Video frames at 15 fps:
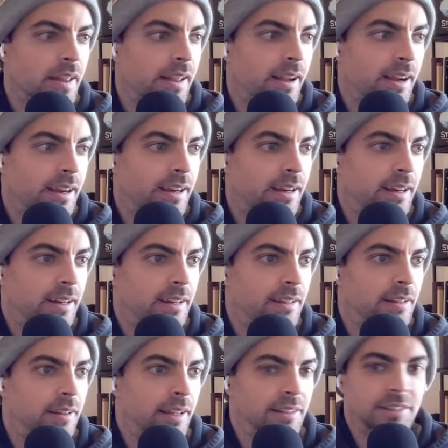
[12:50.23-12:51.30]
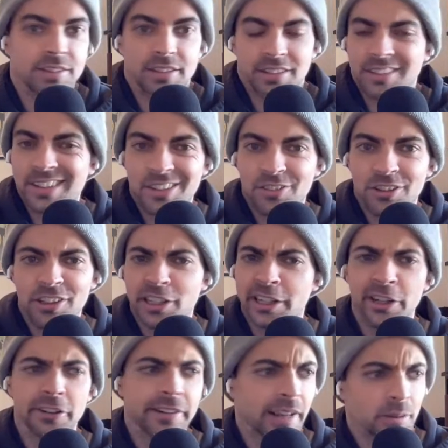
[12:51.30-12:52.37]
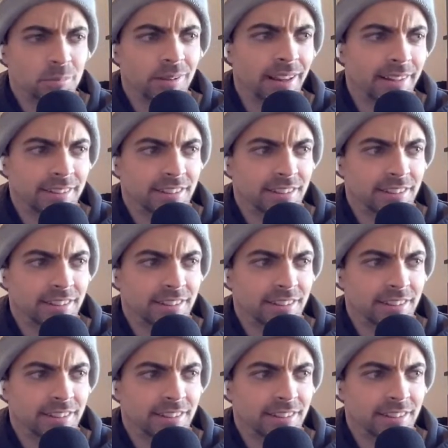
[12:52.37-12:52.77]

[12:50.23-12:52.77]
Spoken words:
That's kind of like their game plan.